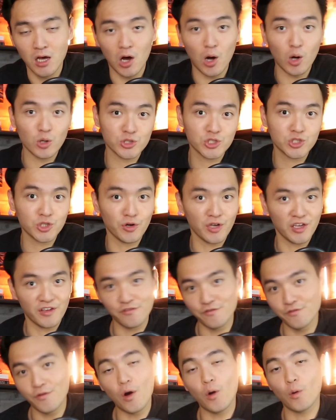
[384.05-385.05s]
also
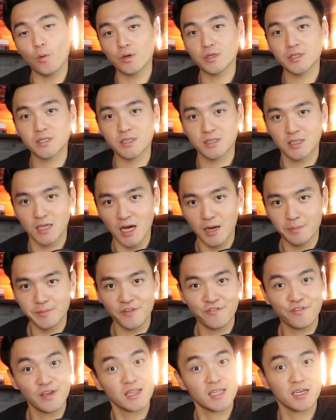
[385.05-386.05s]
evokes
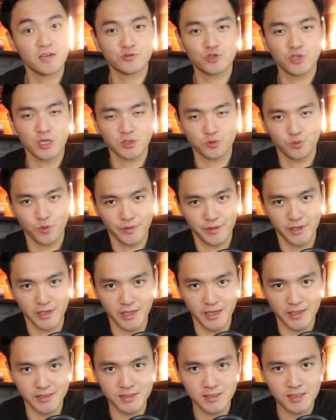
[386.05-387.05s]
the feeling of
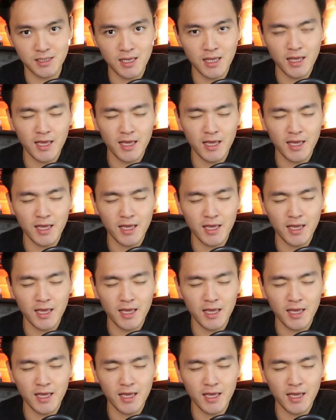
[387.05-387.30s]
trustworthiness.